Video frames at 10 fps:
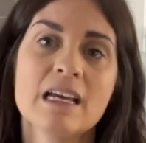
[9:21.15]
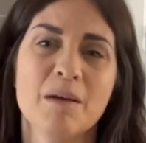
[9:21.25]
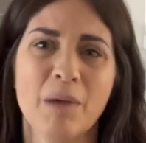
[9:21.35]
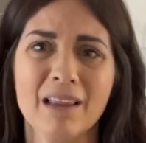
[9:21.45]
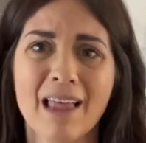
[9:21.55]

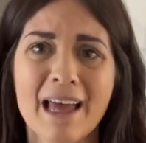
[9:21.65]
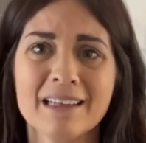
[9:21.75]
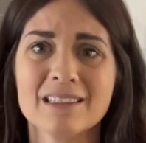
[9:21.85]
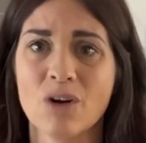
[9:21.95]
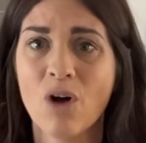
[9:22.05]
and my
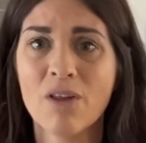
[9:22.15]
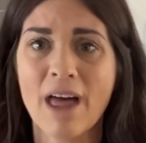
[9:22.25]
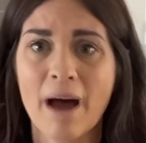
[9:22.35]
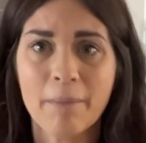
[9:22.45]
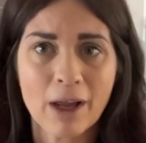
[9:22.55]
legs and all
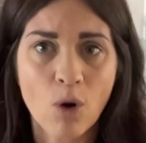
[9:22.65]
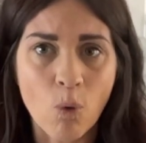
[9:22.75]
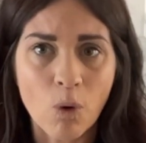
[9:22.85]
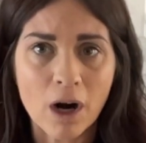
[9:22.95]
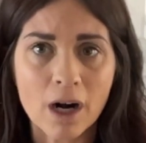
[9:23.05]
that, my
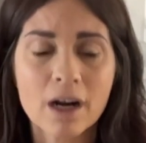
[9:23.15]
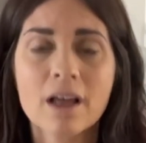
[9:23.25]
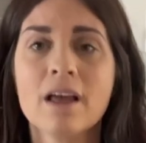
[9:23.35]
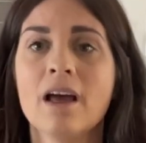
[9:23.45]
core.